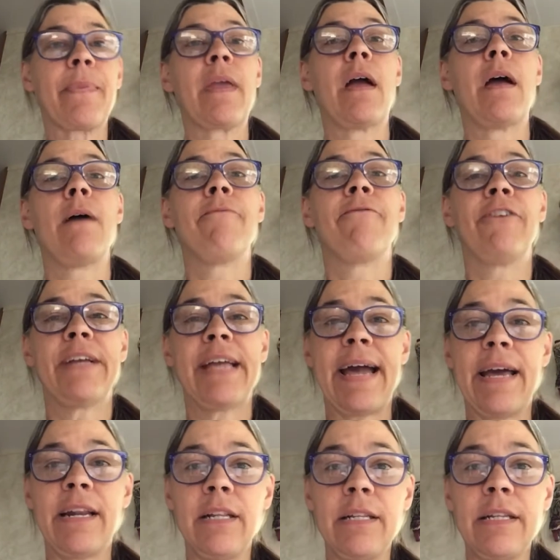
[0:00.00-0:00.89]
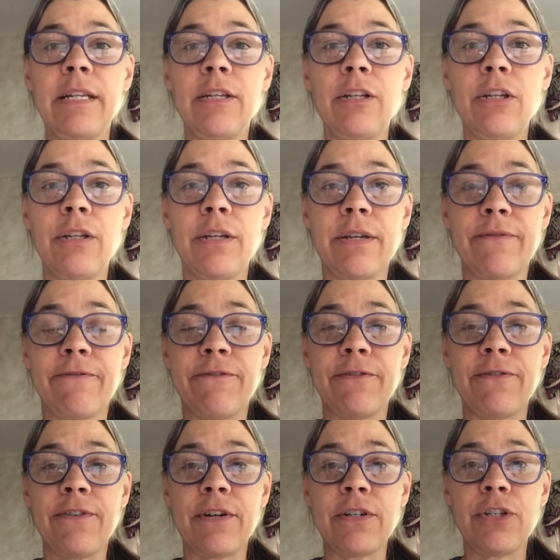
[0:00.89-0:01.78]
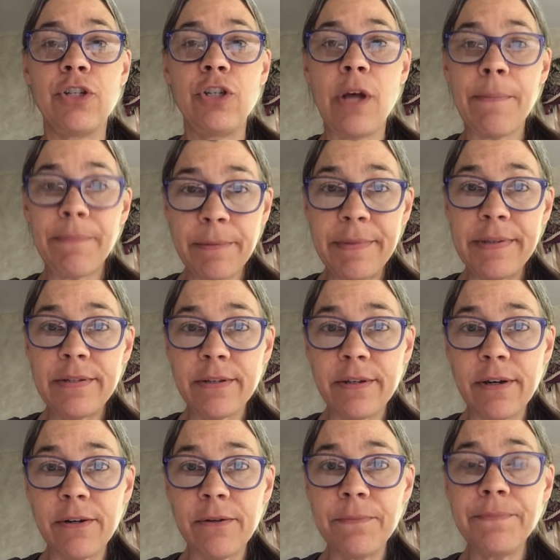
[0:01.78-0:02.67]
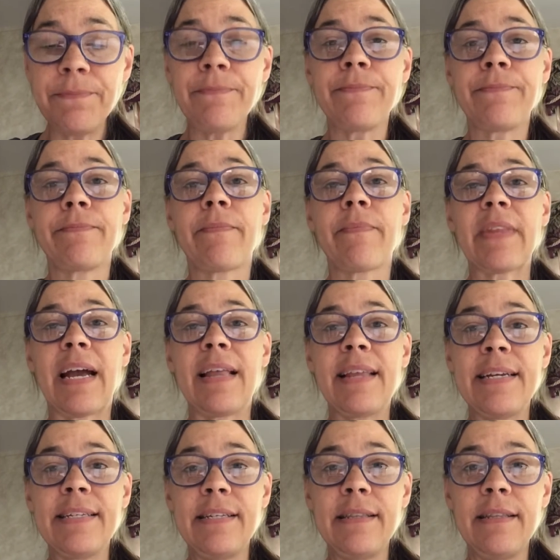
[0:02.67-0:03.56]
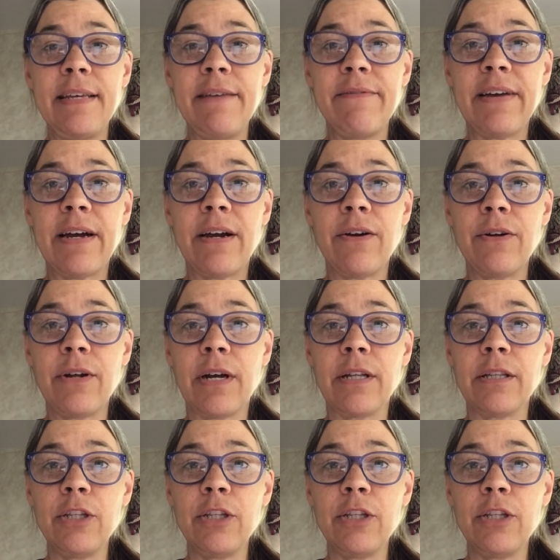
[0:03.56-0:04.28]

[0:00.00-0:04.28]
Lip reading: For cattle, and as far as supplements go, I like to leave out a